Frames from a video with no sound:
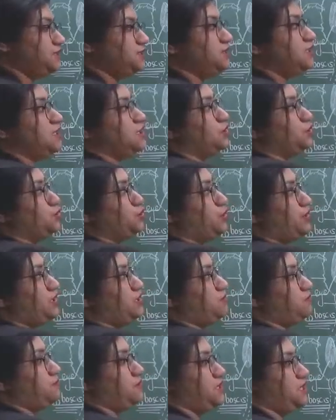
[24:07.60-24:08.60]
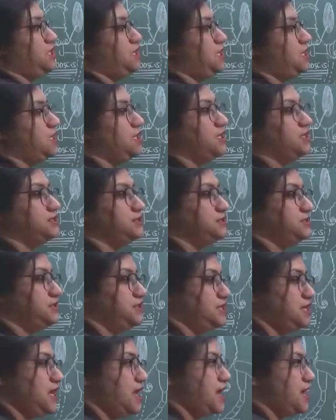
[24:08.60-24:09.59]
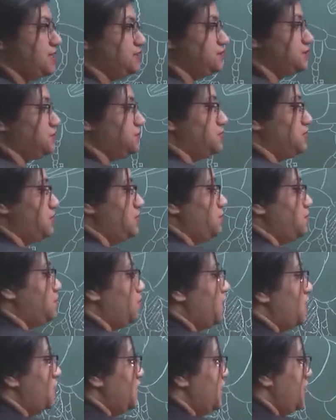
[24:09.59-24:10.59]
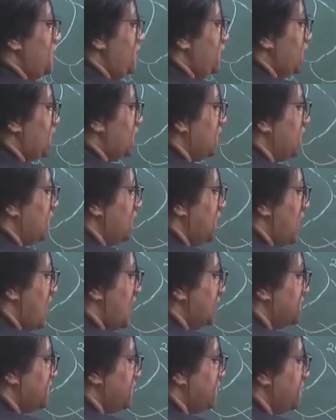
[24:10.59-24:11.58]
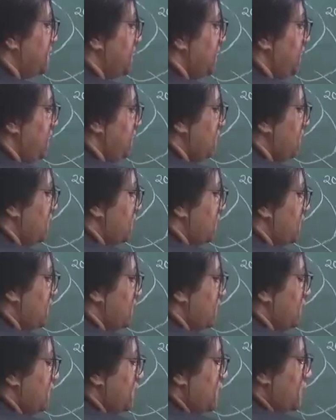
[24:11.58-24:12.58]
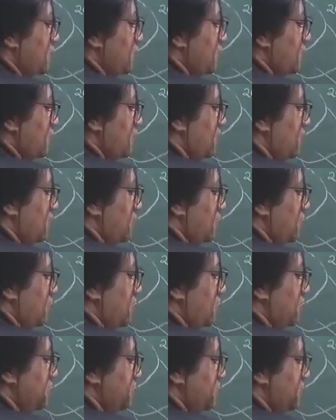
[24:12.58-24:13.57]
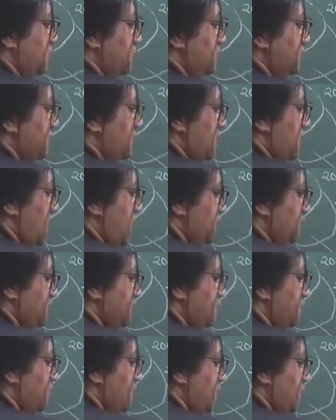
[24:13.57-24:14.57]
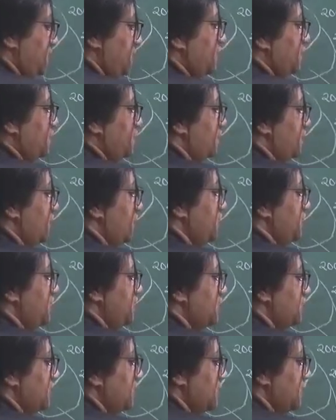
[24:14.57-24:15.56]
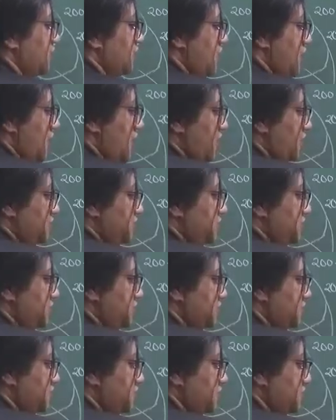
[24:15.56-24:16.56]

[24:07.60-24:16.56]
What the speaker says: that, queen bee, she has the only larger bee. She is the larger one with large